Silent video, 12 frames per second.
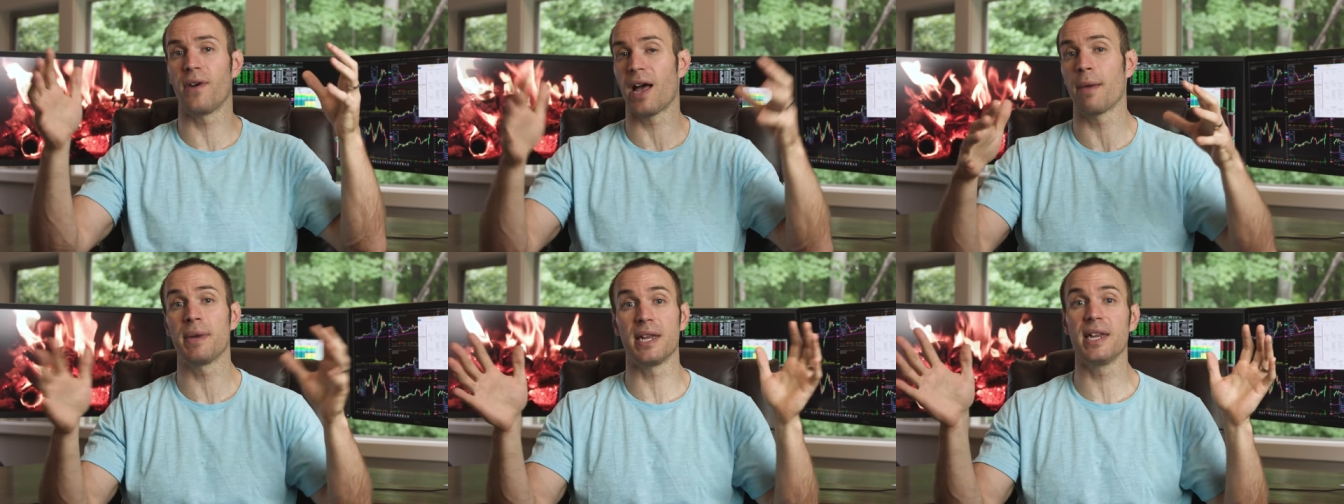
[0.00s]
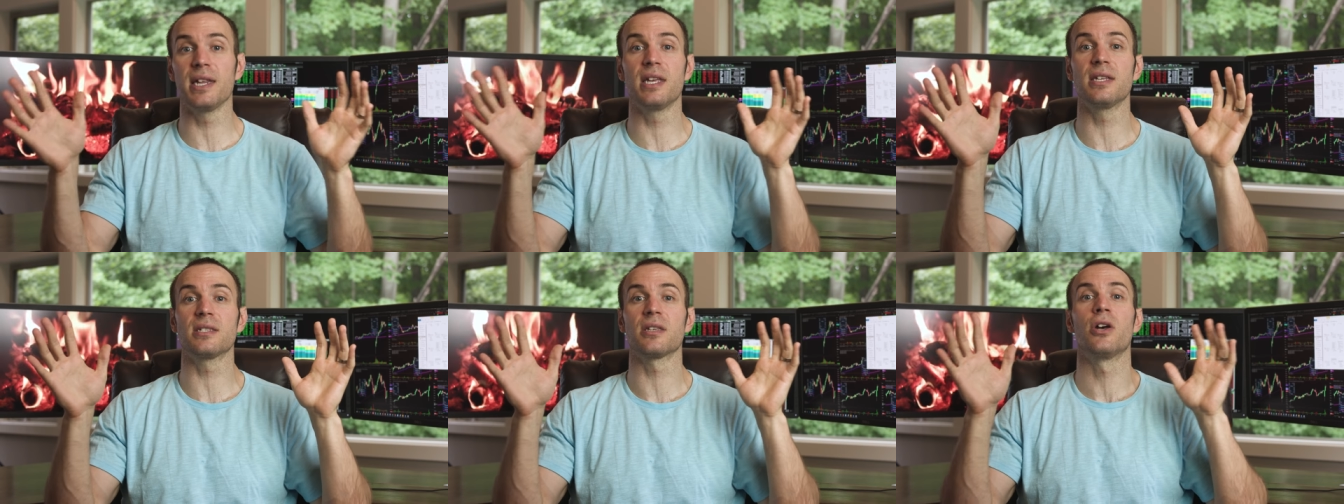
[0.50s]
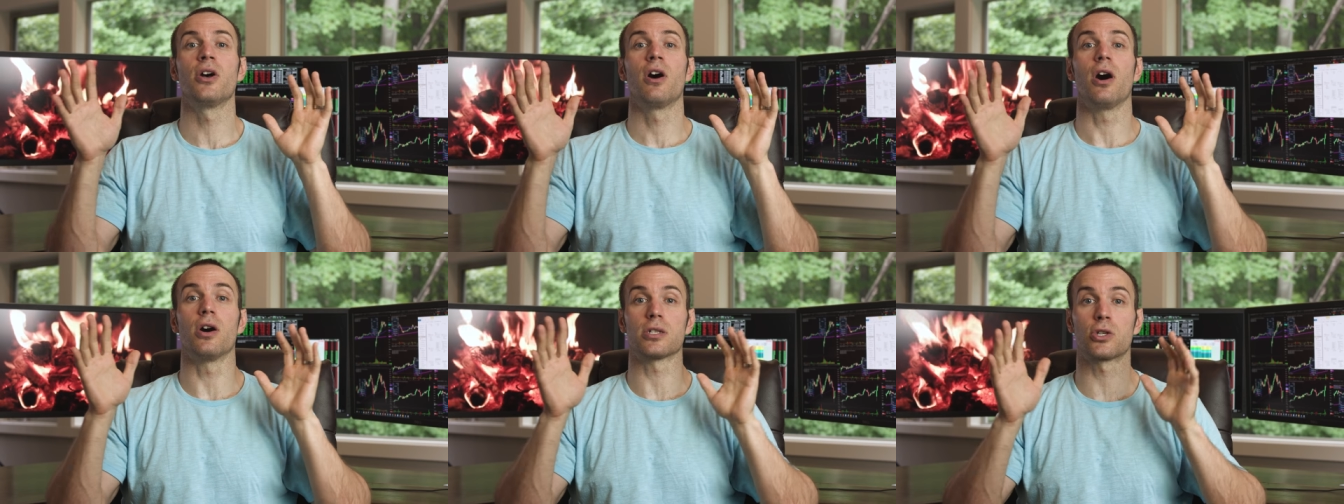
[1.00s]
I mean, it is
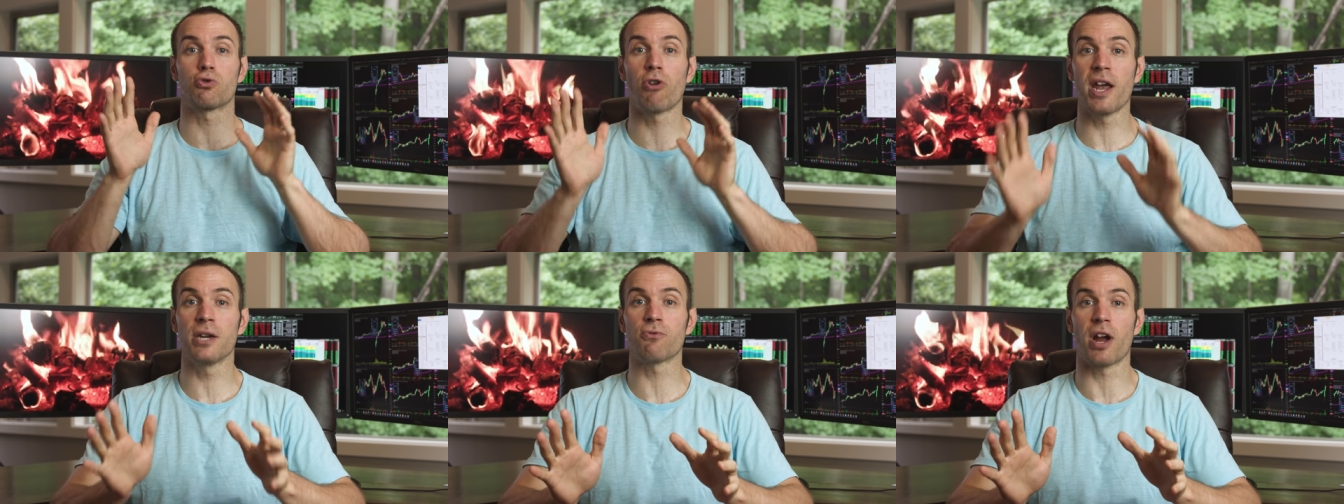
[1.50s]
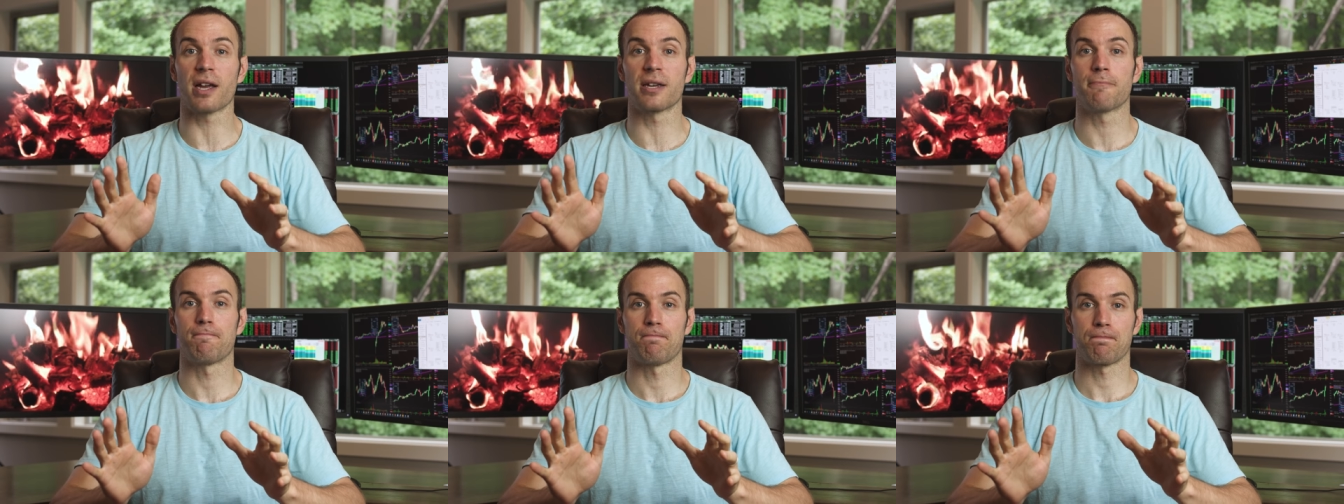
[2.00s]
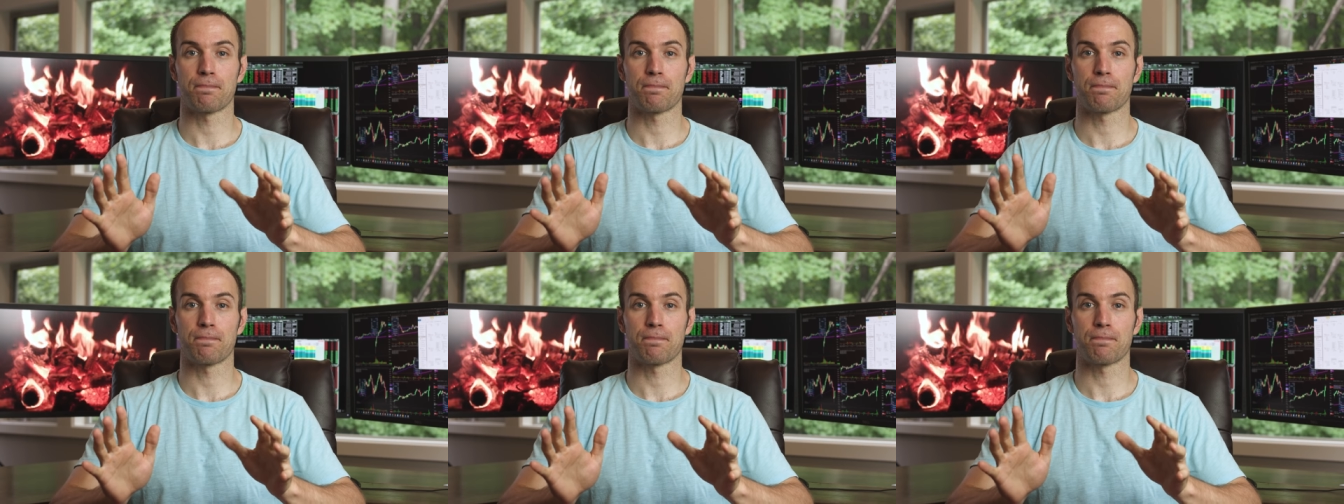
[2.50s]
a train wreck.